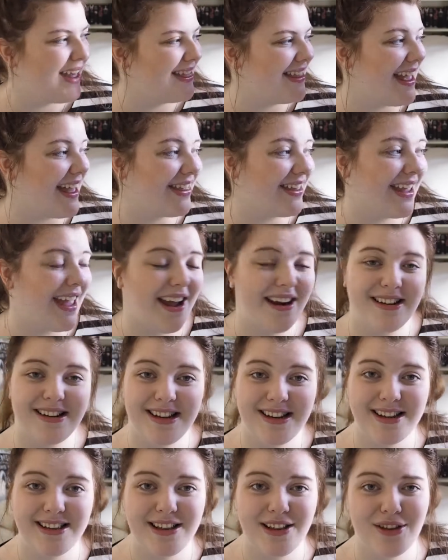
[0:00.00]
The other
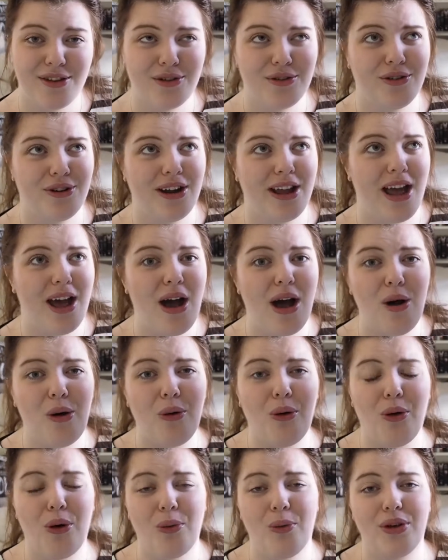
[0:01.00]
characters in this story
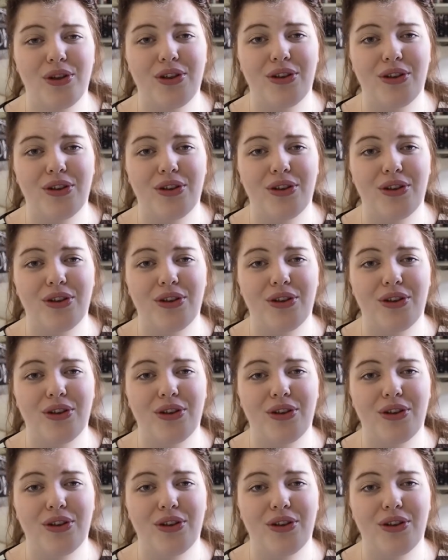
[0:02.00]
all were